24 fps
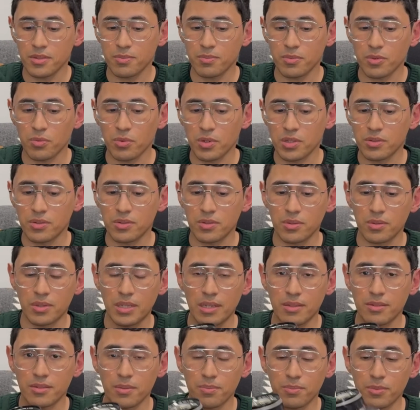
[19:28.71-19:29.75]
But once you
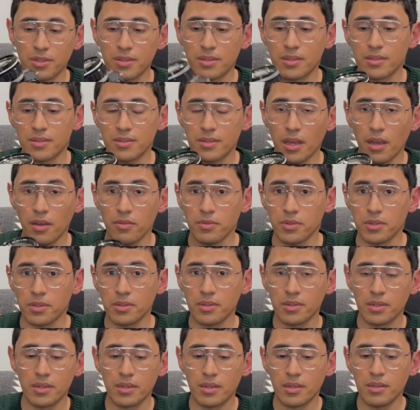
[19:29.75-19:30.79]
get something this heavy